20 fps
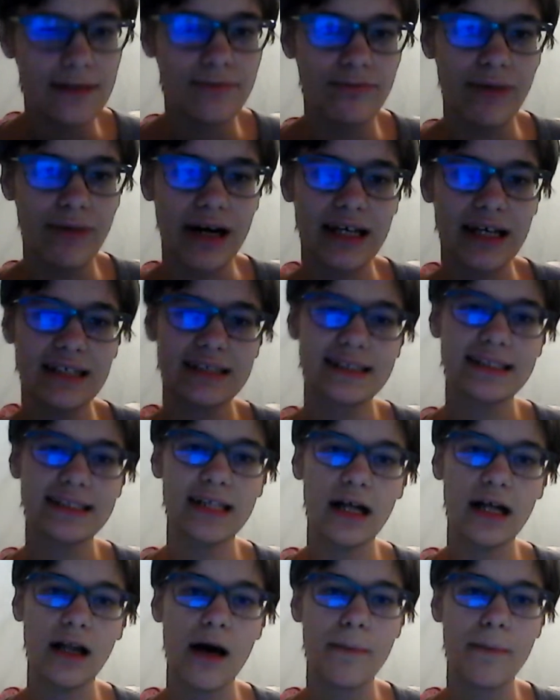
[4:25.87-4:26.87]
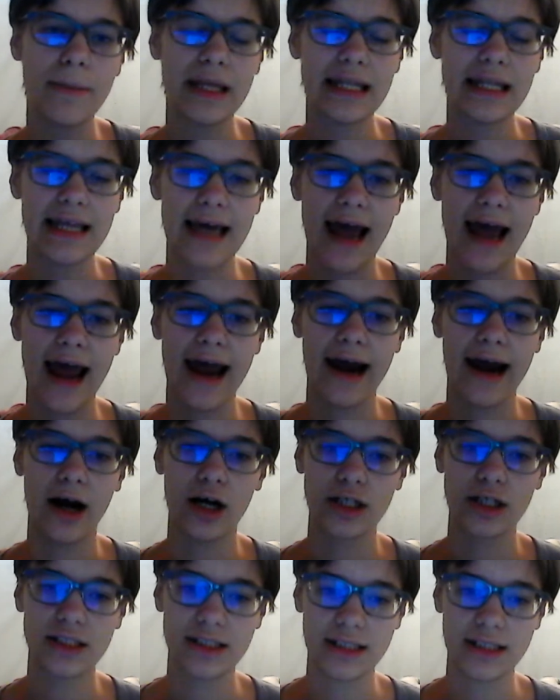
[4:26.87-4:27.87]
But he's still up in the air,
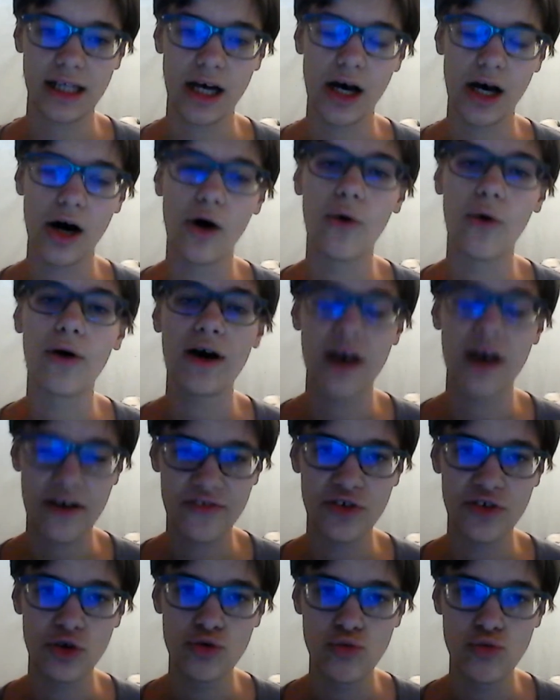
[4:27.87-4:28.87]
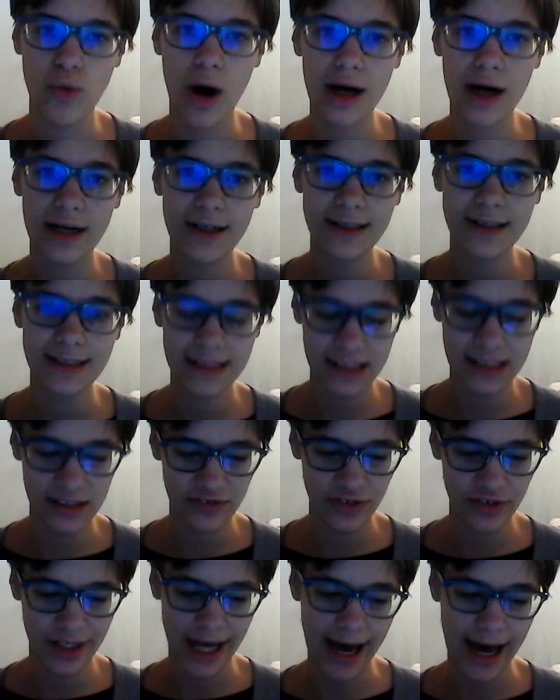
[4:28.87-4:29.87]
so if you want to audition
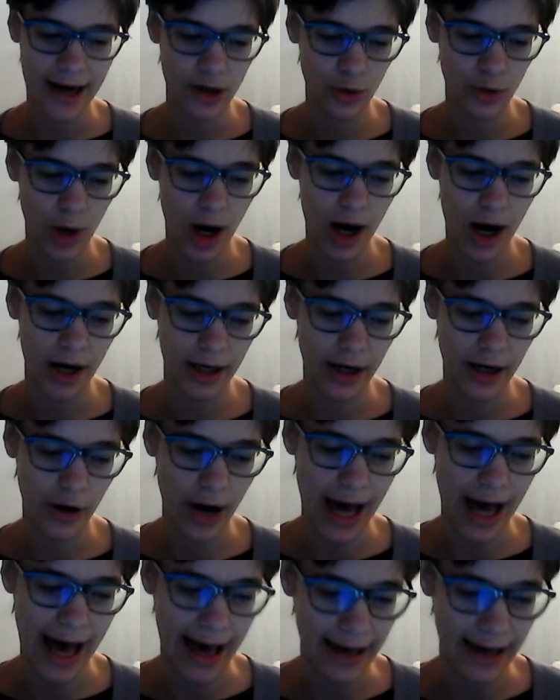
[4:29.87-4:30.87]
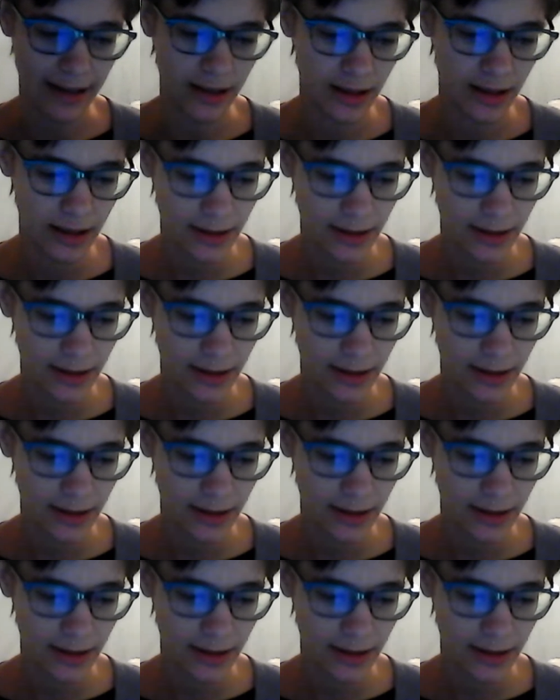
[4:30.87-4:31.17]
for Cat Noir, go ahead.